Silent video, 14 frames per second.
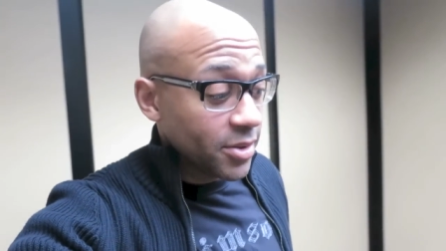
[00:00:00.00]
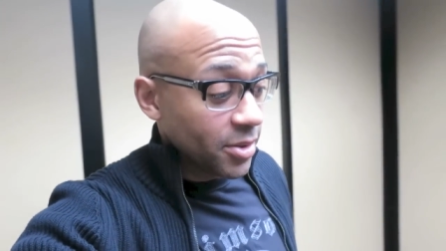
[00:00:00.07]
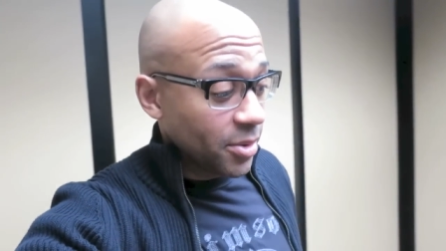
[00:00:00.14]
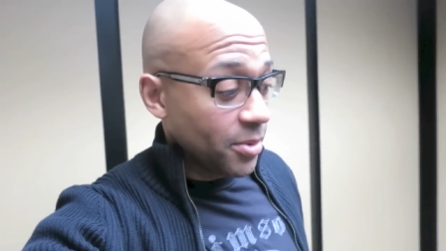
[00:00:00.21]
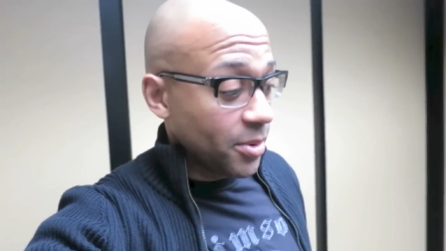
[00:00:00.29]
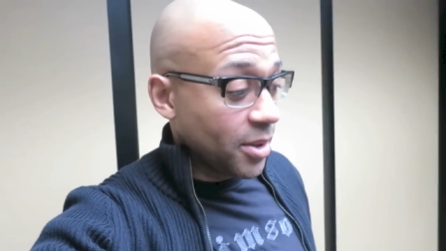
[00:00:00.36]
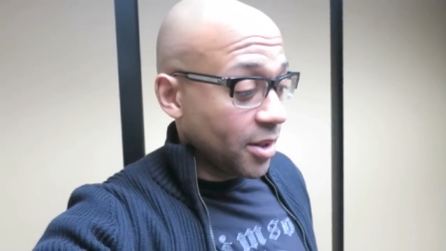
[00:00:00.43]
So,
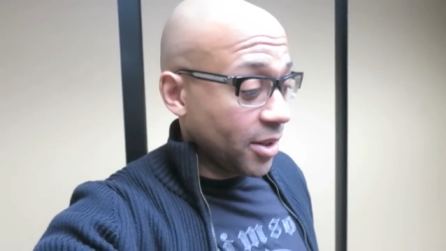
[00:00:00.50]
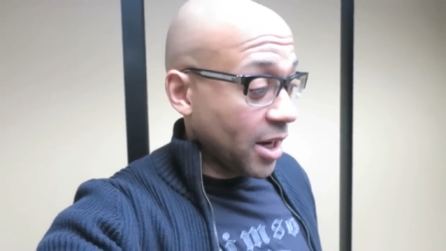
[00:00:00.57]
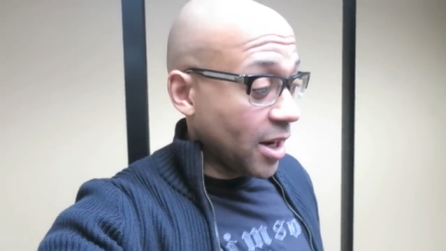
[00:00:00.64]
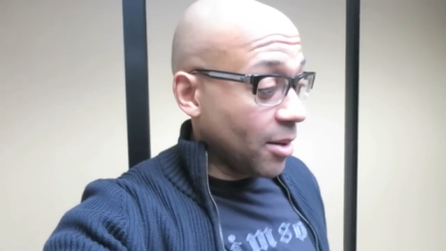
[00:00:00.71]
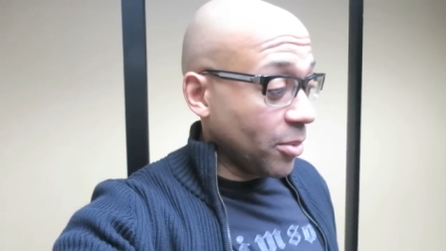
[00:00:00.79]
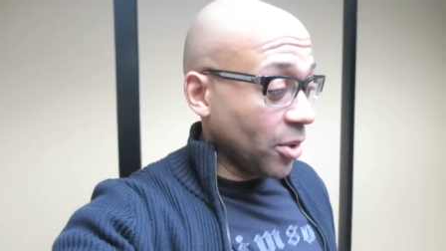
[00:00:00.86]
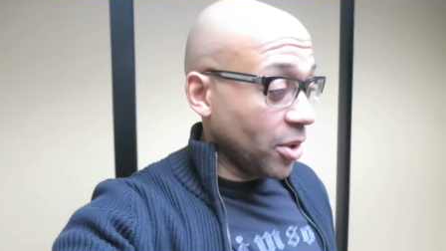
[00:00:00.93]
uh,
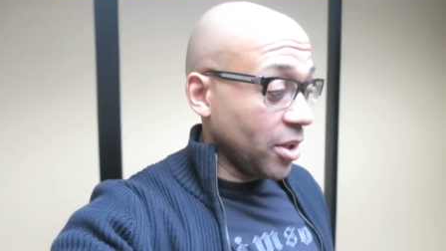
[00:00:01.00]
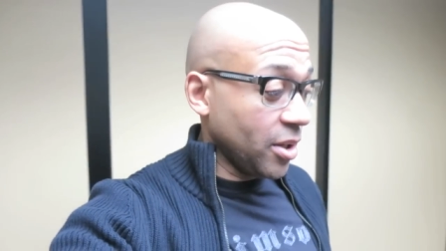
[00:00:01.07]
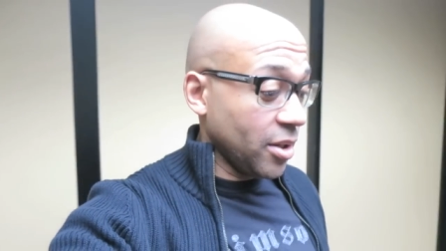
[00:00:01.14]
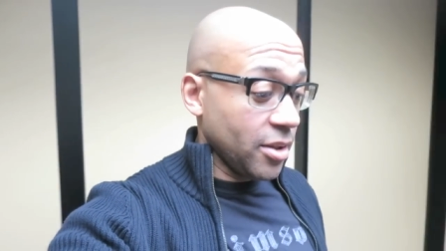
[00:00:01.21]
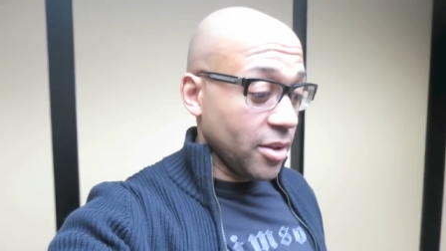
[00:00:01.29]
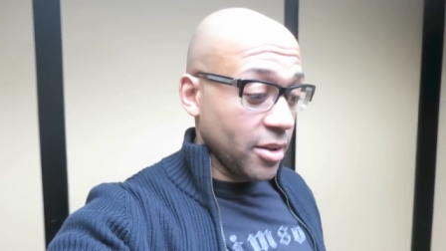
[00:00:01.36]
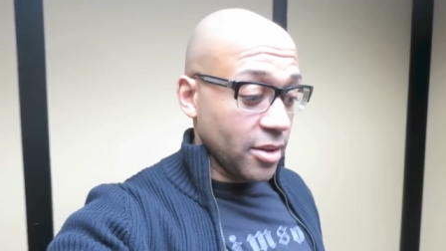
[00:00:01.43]
now I'm
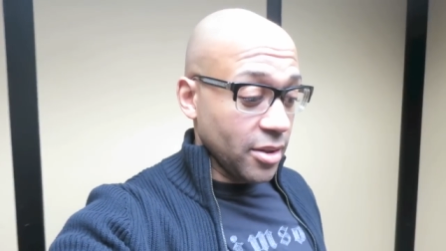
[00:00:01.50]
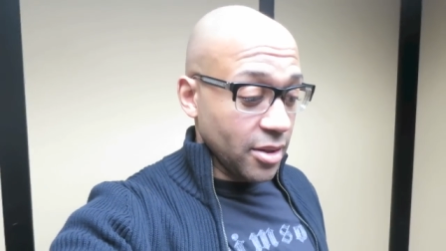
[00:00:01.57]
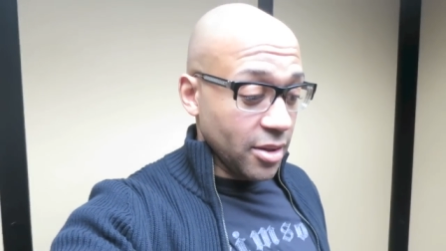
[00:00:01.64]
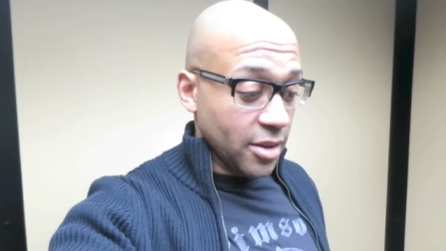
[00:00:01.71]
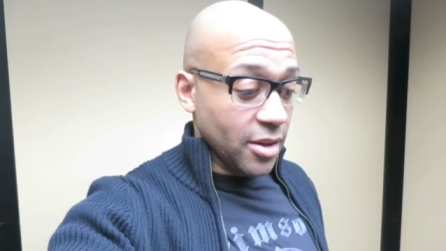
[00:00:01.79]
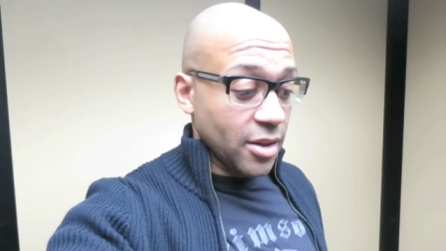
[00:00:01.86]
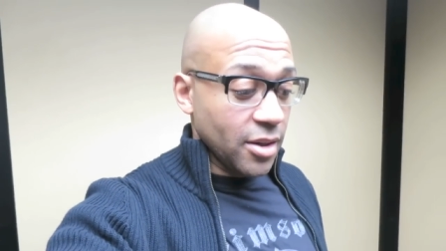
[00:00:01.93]

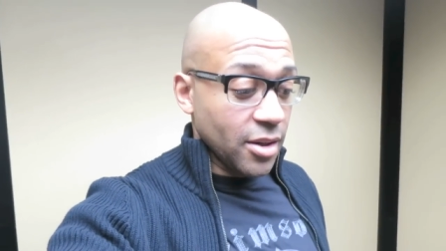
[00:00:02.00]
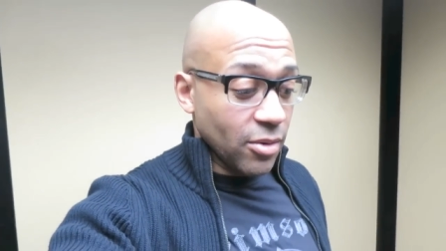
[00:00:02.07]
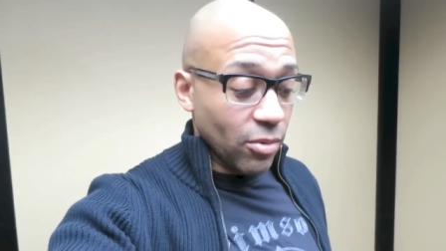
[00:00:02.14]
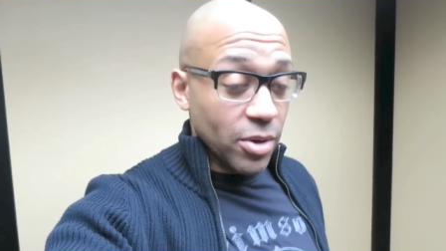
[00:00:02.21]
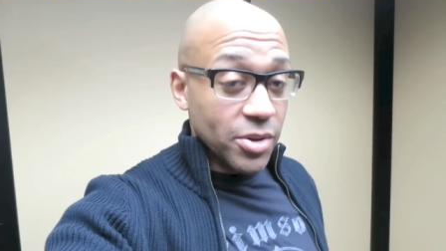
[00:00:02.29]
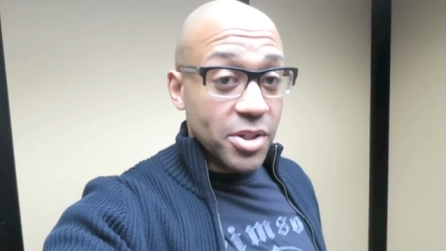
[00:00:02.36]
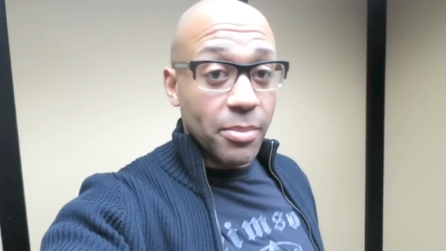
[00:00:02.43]
gonna
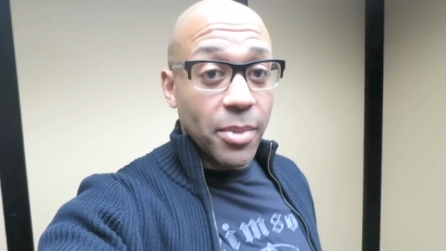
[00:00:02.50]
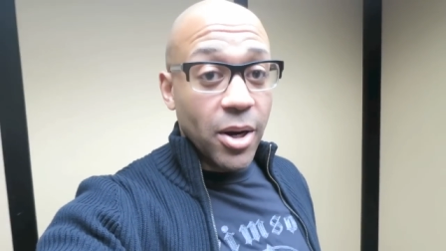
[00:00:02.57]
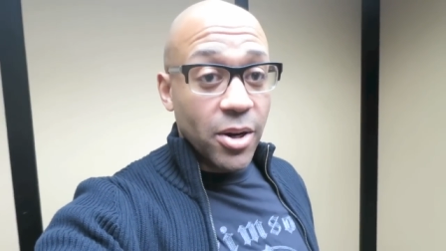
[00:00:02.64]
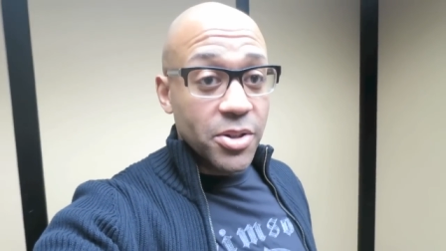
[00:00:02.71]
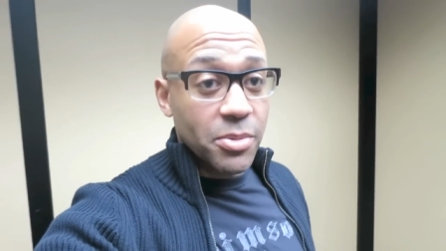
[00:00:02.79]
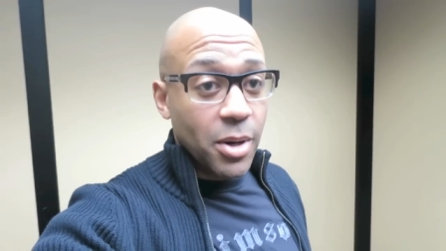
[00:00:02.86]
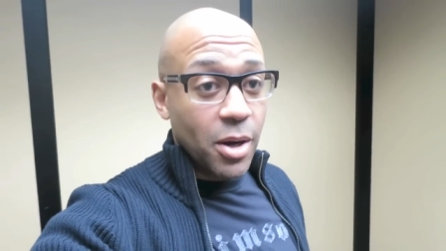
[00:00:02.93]
run some
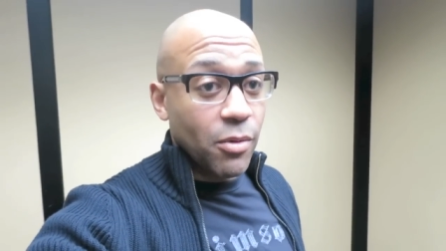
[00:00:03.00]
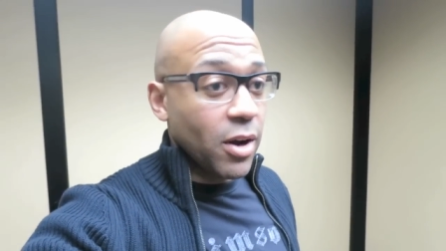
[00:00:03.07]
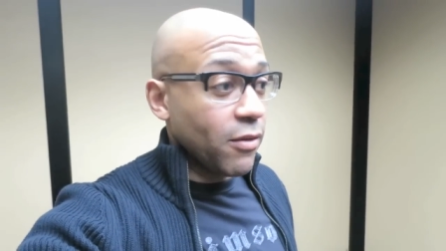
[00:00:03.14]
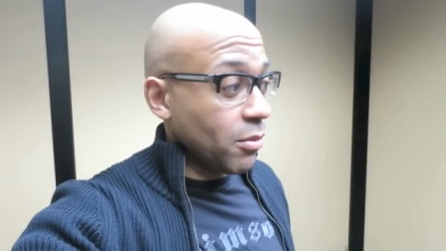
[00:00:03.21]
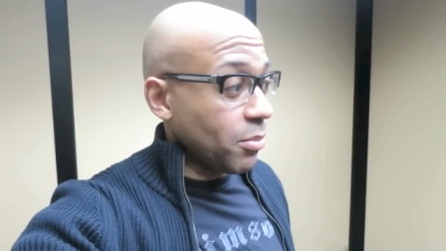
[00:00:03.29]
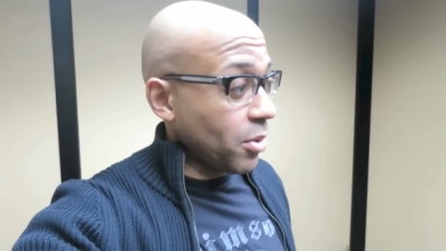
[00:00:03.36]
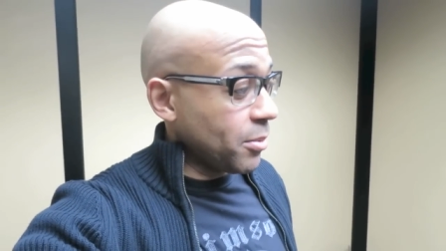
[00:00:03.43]
errands. My
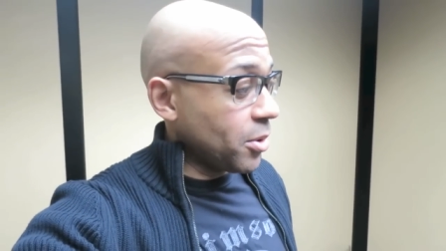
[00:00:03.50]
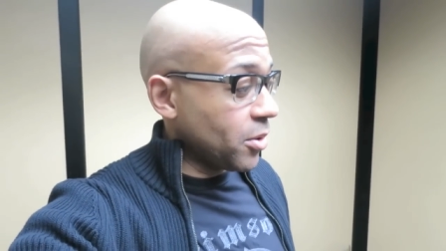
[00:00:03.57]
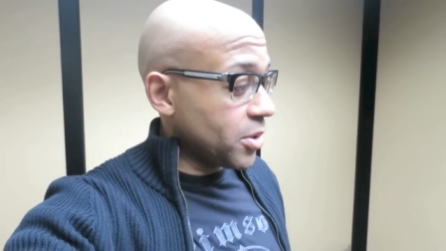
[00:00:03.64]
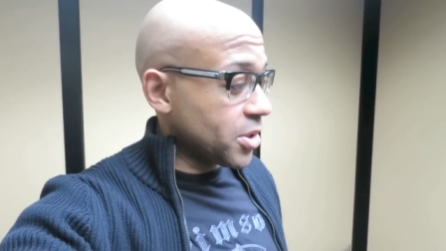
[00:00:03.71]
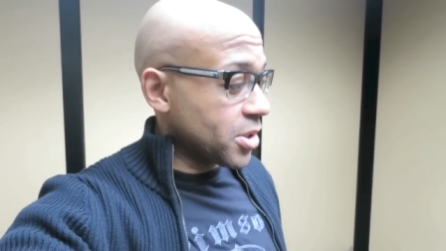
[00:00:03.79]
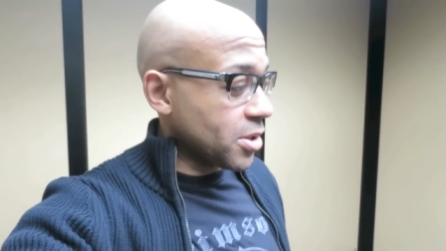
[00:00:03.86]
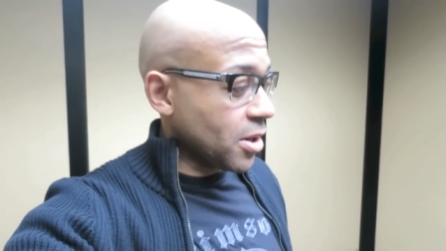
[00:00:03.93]
wife will probably go
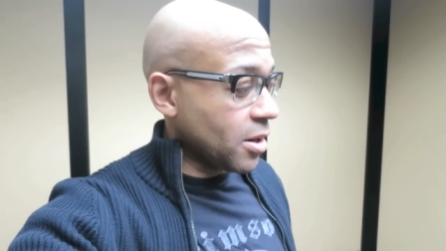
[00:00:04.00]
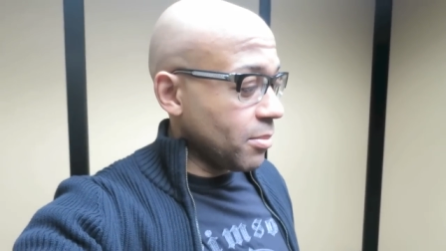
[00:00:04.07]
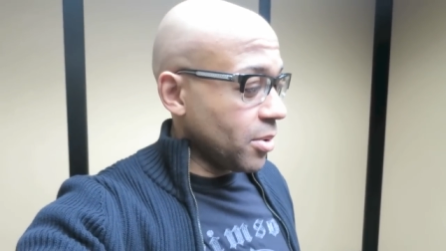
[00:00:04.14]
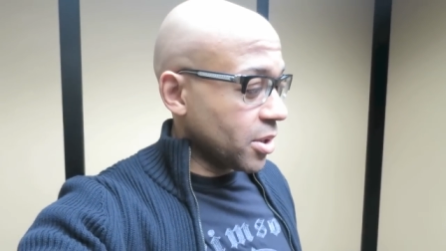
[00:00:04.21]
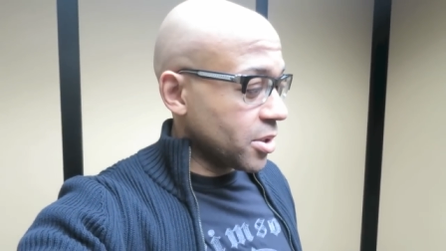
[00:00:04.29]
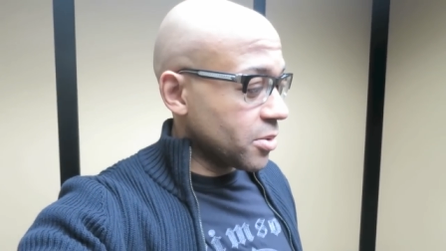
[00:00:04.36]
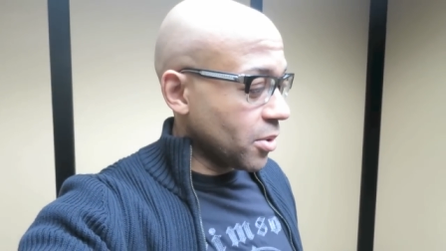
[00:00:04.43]
to
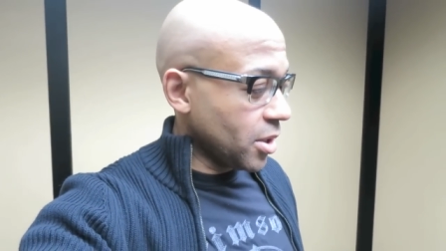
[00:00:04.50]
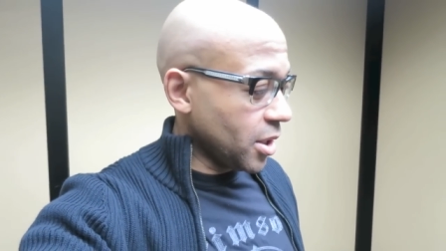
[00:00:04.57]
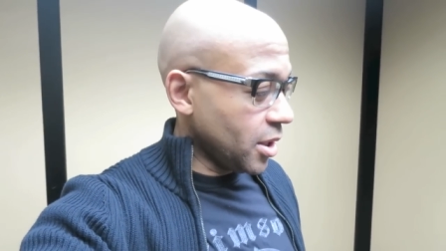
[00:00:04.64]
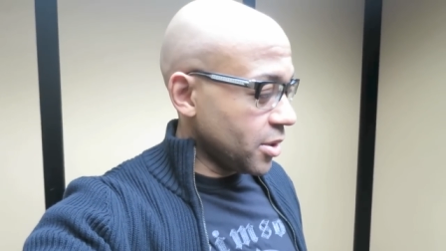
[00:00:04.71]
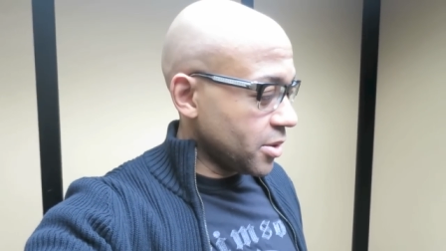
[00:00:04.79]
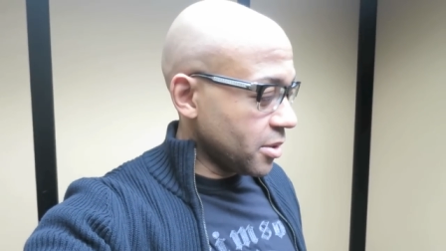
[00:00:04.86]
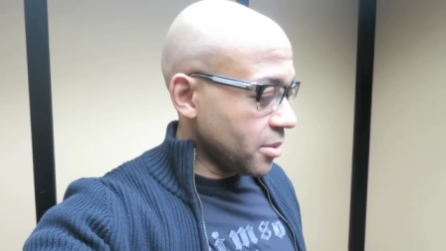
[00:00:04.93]
Starbucks. We're gonna get